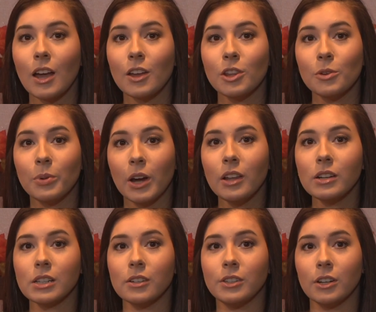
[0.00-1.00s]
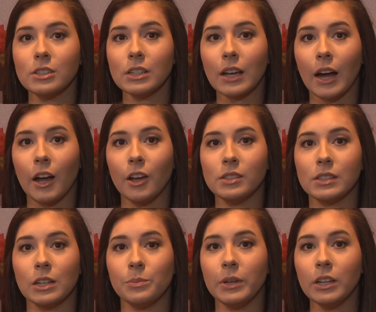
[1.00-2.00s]
The brothers of Delta Chi hosted a
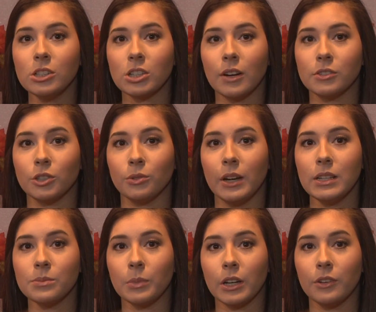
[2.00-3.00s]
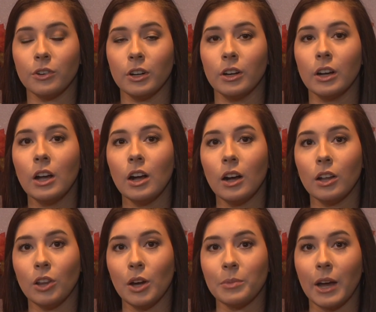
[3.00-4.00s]
penny drive to raise money for
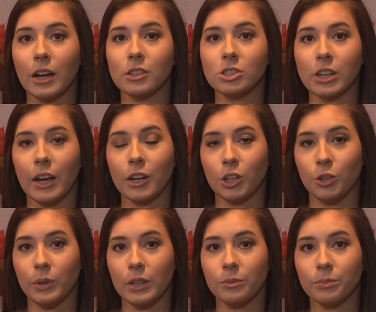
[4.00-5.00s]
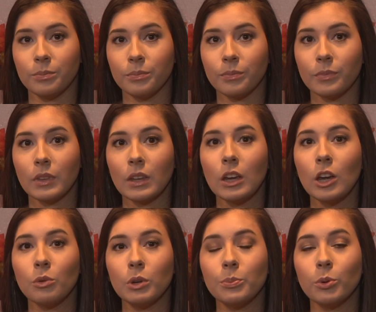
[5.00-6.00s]
alumni Chad Huey.
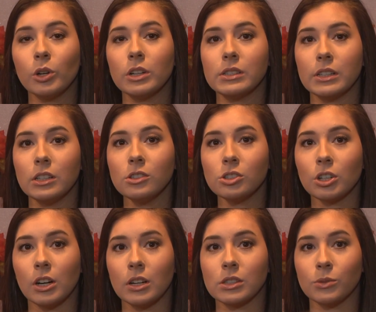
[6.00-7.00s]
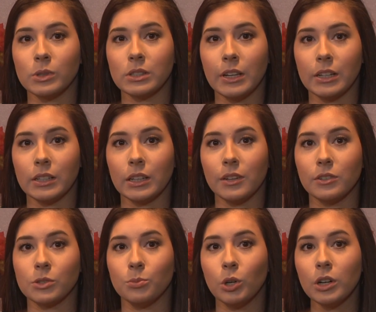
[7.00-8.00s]
Reporter Dylan Scruggs was there to give us
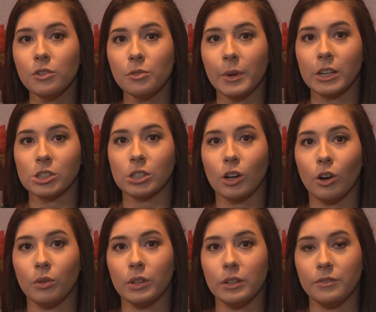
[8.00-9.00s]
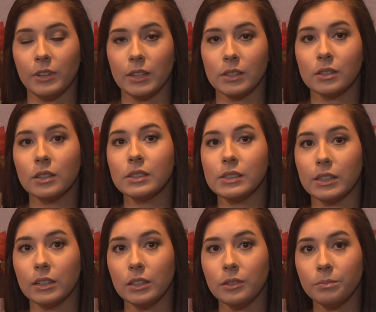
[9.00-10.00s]
more information on the event. Dylan?